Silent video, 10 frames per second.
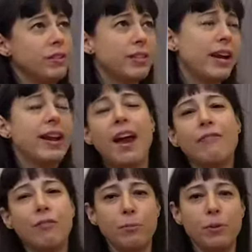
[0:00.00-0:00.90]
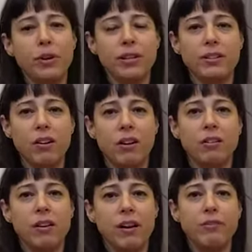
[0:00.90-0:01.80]
the second half of the book is
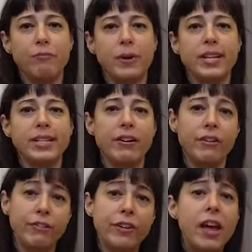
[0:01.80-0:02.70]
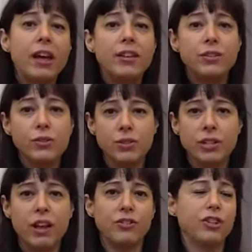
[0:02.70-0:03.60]
all kind of breakdown of
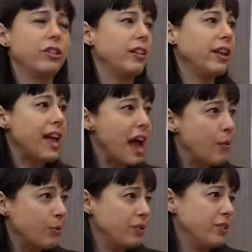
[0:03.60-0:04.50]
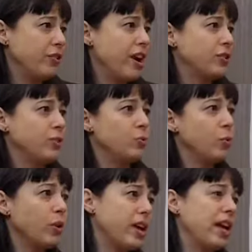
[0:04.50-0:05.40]
sociologically, like how are these interactions
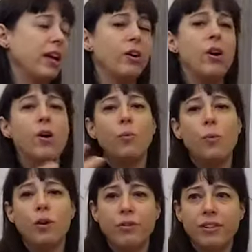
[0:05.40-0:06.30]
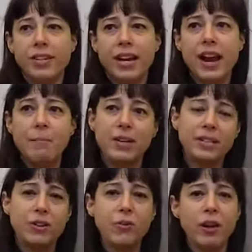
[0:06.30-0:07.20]
working? What are the
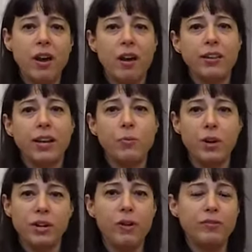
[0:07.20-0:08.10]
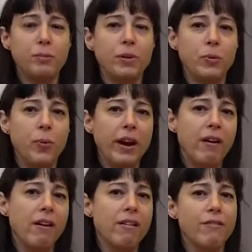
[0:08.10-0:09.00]
dynamics going on? Like, what do you have to be
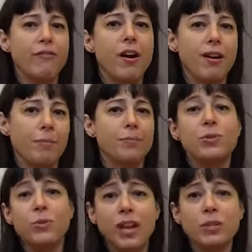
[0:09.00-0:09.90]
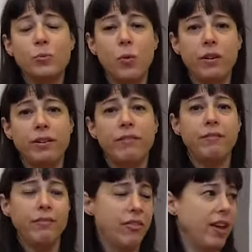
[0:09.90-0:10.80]
aware of? So that's one
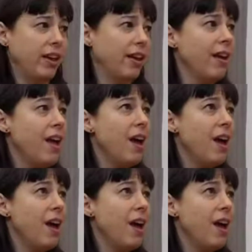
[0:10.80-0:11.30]
thing.